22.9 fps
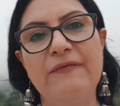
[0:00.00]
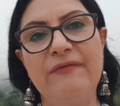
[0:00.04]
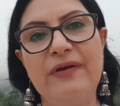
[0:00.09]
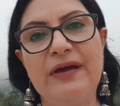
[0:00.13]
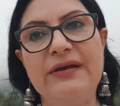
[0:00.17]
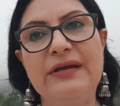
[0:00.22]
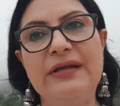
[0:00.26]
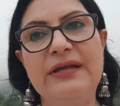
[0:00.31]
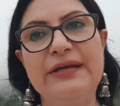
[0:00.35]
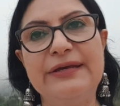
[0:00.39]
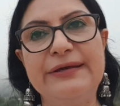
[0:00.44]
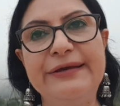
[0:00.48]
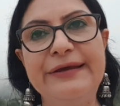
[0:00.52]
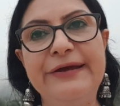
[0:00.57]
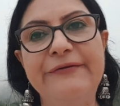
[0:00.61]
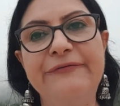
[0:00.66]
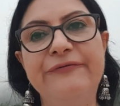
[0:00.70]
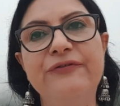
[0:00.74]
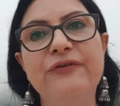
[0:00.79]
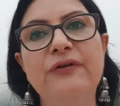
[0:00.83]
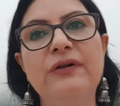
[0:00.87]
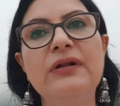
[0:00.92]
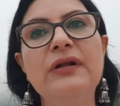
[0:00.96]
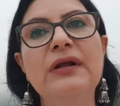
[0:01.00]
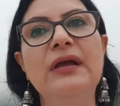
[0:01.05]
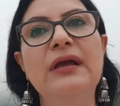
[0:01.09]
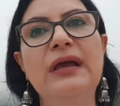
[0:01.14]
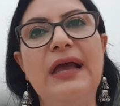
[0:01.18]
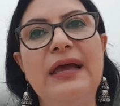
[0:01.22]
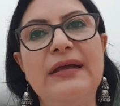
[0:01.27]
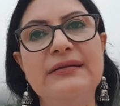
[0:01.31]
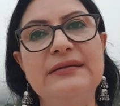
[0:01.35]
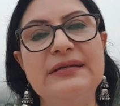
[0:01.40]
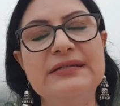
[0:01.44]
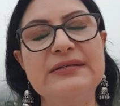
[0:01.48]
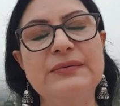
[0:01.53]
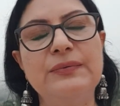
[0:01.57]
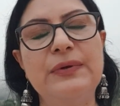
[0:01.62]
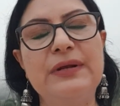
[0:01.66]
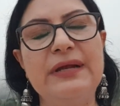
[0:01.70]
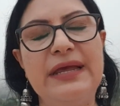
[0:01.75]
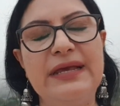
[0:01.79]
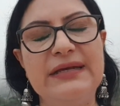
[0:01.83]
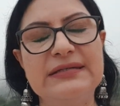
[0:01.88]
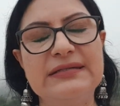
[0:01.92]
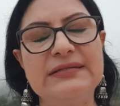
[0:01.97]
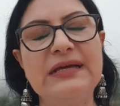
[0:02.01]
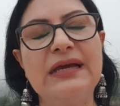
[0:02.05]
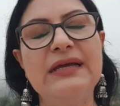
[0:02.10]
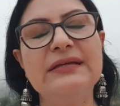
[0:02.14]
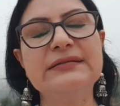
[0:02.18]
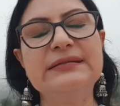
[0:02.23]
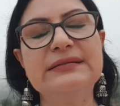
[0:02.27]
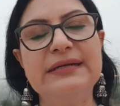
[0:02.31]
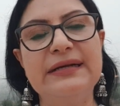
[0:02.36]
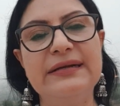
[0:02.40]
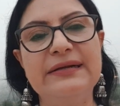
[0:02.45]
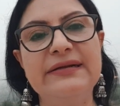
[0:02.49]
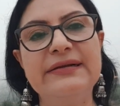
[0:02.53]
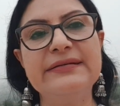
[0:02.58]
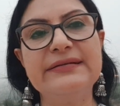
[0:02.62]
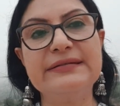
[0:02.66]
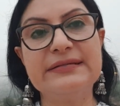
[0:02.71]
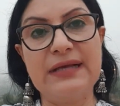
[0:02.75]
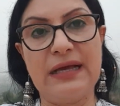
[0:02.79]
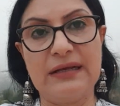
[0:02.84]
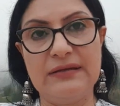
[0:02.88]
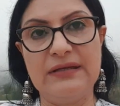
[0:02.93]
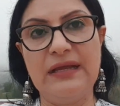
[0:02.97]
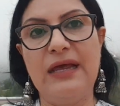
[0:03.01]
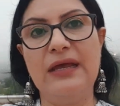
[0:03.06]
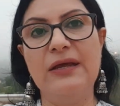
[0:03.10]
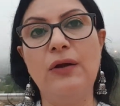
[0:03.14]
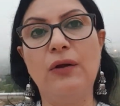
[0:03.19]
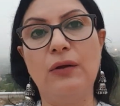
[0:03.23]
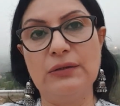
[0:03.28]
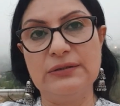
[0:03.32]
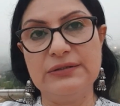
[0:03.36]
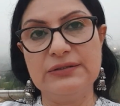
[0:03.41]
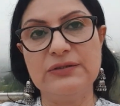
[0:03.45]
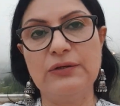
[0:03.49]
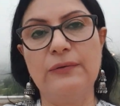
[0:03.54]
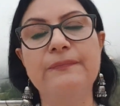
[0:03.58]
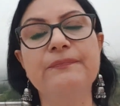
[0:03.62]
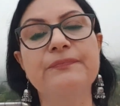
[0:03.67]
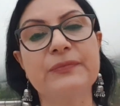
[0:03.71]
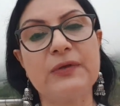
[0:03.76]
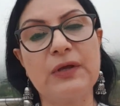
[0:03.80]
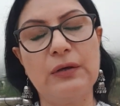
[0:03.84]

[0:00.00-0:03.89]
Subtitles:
very careful, and this will extend till Sunday also.